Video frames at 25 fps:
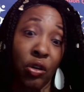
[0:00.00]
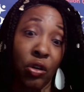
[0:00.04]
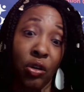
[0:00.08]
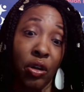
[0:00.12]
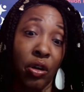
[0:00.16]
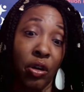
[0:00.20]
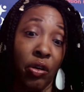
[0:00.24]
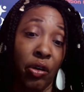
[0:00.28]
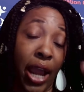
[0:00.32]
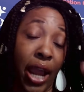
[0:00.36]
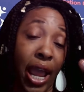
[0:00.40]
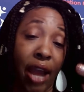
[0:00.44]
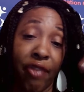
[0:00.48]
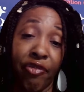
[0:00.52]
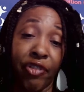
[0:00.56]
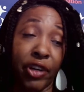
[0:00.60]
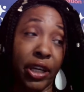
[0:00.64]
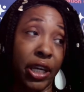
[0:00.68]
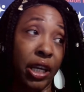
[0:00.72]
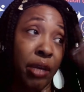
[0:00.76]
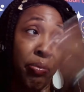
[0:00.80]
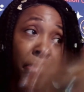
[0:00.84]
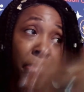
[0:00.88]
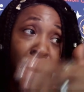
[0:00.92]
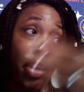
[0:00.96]
or
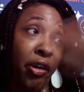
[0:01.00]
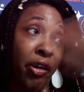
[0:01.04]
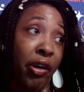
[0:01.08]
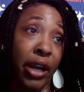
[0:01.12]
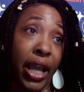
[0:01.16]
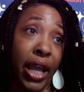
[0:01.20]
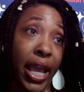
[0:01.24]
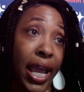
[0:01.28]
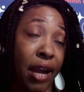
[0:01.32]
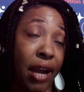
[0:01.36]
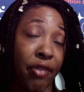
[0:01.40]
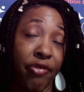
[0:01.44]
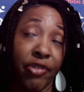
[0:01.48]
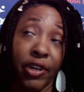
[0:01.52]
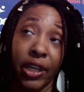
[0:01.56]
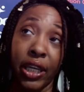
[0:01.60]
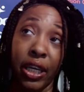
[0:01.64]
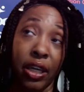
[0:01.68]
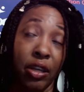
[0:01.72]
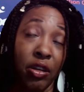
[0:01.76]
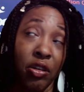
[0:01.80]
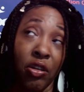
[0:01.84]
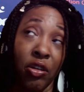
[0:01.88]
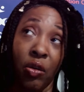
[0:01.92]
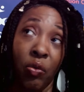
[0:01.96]
African marrying an
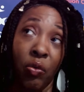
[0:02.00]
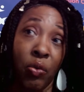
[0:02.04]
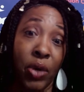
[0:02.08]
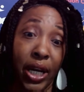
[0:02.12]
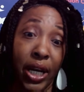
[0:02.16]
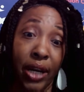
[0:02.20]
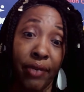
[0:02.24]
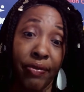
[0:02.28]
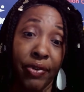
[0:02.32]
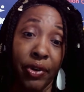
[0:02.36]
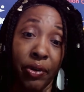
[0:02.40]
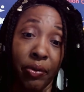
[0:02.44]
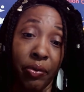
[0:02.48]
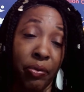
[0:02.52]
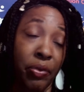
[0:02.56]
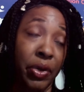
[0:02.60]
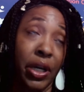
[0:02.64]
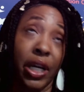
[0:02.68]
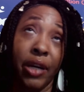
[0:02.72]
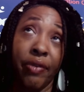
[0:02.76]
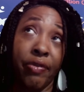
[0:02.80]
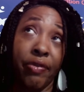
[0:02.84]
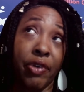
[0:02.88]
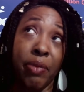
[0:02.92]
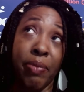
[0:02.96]
African,
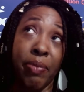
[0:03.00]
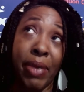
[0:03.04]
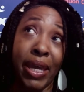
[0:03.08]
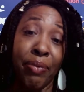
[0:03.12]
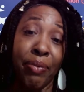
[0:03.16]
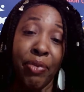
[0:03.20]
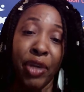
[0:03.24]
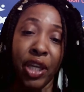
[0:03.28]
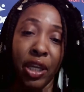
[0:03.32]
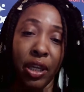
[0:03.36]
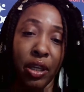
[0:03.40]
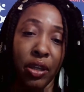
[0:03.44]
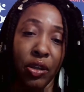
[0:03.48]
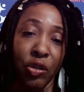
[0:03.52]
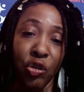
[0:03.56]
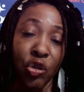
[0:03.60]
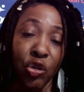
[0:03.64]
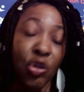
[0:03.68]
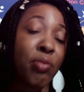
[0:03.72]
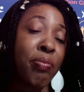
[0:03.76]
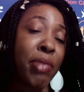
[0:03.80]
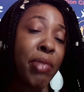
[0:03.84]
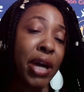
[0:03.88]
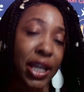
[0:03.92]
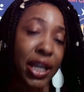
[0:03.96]
whatever it may be,
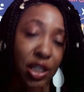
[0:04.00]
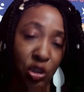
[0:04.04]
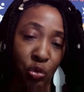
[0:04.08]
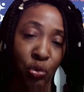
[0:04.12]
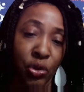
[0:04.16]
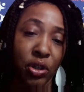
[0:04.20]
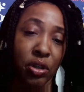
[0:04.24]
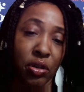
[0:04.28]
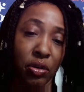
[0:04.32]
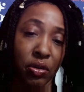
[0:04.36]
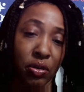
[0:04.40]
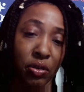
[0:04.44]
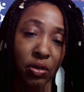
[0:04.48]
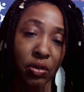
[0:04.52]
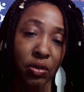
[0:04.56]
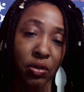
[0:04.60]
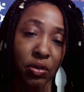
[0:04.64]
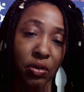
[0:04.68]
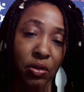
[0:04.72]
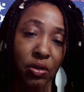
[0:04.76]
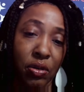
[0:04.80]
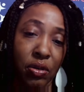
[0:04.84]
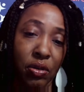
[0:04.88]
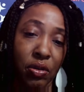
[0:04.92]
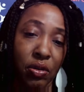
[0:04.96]
you may as well
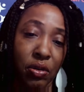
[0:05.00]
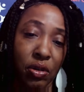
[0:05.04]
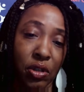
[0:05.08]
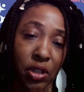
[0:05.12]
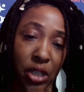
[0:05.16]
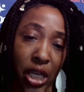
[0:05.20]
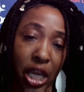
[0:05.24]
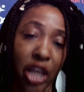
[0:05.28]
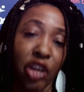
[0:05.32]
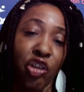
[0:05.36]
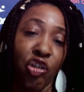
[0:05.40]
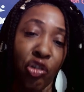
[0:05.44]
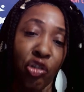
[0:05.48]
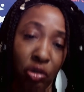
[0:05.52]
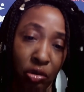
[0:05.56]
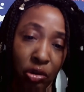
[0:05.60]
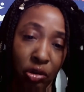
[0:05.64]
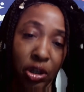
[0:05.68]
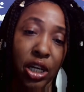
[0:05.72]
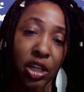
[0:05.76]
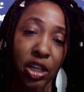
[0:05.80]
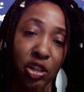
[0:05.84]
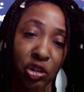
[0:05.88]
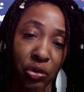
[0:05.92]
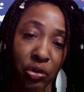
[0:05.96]
stay in your own
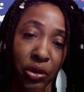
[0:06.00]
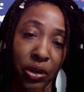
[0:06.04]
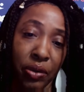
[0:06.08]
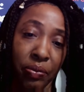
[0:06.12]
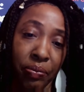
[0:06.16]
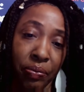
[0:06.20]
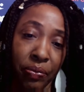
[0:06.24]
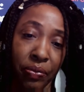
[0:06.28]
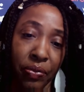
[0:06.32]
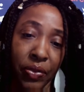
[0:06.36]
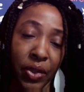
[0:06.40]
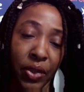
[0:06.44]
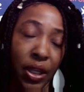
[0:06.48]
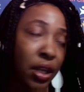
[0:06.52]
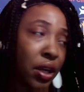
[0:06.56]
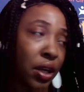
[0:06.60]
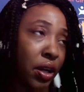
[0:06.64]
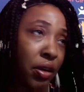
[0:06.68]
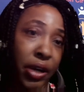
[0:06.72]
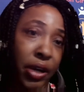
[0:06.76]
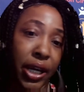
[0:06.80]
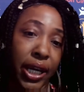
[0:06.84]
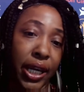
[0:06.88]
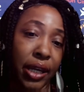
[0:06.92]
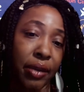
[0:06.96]
country.
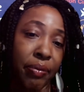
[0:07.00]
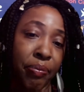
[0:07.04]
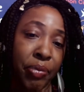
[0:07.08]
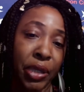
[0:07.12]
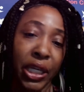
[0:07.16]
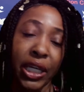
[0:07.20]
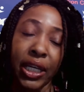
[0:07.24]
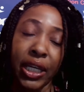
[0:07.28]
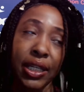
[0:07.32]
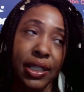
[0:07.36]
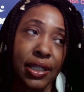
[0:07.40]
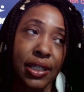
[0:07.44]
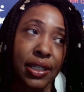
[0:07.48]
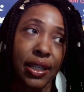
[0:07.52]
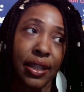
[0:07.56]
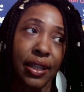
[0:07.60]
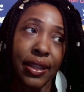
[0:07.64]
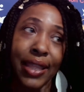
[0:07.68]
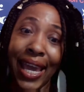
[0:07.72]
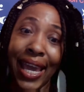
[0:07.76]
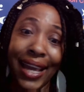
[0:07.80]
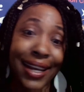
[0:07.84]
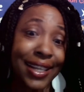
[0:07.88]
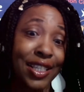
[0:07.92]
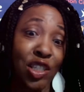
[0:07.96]
Okay, because
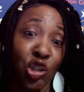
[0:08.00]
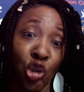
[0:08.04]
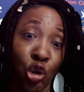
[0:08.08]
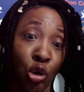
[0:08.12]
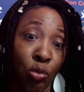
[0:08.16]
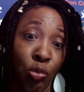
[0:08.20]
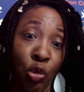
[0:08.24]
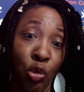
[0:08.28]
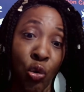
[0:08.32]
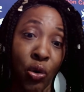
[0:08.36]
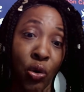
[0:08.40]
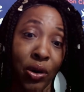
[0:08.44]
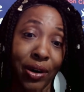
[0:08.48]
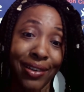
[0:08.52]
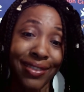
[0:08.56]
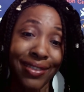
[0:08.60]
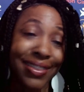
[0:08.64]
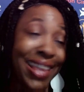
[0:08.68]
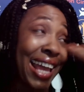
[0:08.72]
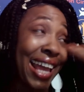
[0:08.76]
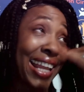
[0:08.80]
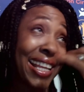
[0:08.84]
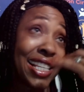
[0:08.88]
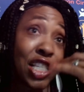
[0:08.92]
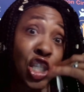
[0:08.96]
that is no more.
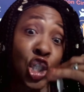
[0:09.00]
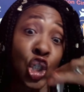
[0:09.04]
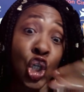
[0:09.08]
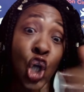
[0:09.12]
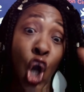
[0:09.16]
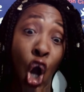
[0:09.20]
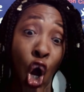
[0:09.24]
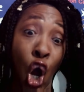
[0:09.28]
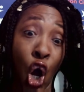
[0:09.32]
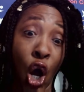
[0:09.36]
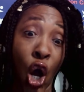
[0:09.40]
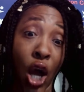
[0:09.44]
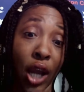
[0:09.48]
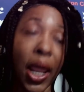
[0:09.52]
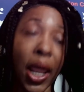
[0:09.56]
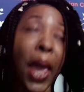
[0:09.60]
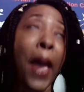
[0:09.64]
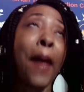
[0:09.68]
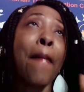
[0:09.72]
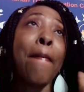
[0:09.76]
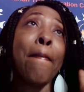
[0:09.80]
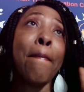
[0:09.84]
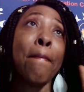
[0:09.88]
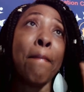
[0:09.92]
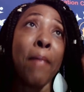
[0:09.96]
That is gone.
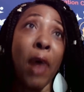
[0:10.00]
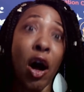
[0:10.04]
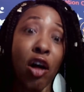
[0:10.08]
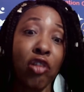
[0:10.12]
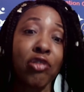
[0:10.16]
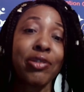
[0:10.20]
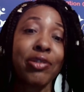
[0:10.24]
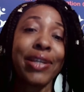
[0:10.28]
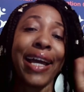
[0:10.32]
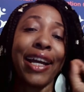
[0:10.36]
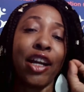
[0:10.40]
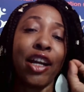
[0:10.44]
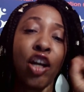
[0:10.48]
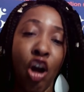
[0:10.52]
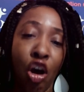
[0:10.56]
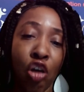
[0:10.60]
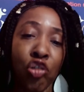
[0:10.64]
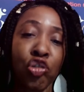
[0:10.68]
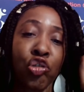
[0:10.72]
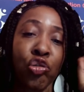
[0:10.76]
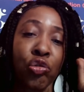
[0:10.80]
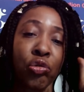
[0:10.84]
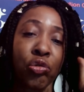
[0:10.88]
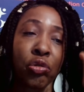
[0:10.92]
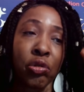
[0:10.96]

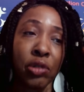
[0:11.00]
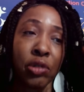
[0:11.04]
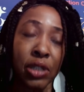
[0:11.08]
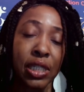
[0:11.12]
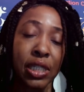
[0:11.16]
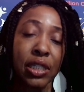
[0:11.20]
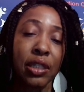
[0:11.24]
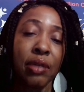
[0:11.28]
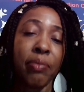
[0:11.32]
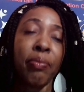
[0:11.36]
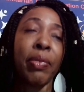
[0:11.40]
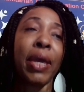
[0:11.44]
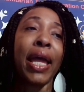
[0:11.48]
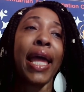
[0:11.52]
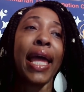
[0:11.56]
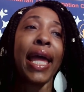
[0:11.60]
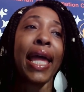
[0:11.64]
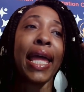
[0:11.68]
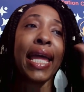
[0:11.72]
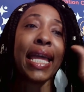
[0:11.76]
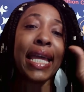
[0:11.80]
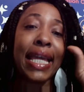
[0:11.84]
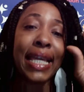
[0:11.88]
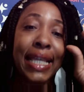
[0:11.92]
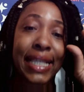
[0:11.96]
Multiculturalism
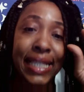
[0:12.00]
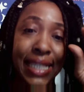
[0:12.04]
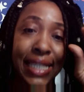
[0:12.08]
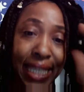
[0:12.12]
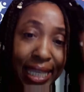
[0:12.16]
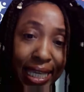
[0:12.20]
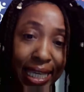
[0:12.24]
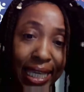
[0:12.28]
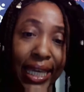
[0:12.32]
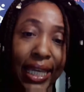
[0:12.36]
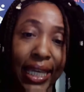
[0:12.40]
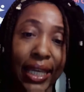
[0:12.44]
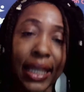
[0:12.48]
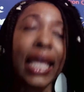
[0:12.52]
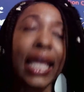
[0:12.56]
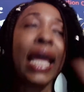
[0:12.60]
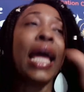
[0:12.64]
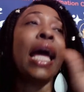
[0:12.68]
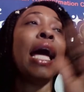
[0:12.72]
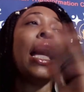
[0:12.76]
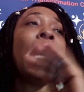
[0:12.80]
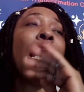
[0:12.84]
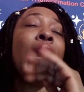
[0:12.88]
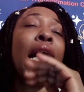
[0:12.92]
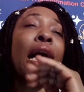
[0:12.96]
is
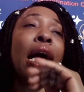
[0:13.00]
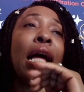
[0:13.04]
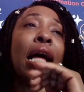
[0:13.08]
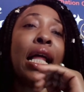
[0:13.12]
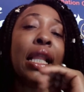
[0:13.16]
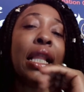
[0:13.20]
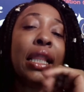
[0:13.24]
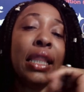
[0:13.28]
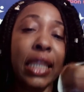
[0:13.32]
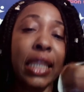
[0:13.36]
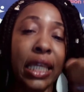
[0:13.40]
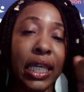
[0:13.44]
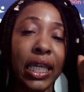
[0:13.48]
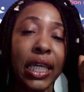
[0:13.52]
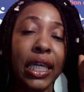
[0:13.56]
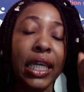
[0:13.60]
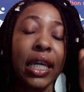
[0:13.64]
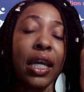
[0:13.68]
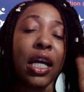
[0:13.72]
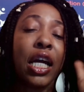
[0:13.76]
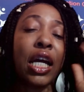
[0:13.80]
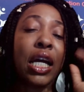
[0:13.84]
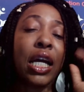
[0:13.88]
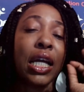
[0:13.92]
in. The